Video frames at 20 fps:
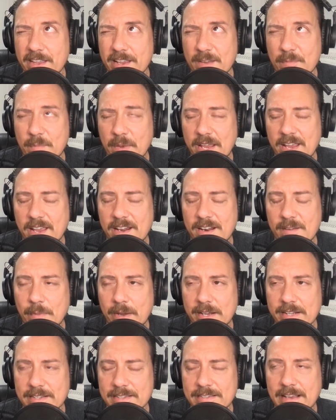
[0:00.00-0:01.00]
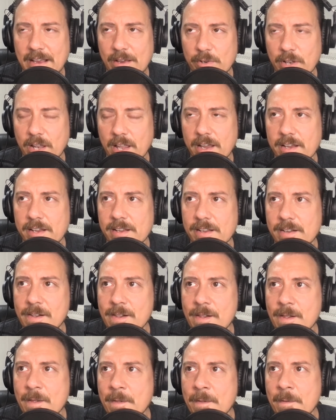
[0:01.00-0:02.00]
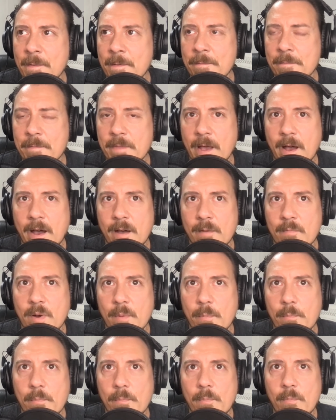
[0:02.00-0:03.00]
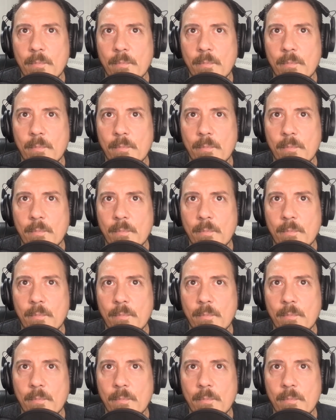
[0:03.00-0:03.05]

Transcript: my head it might sound like. Okay.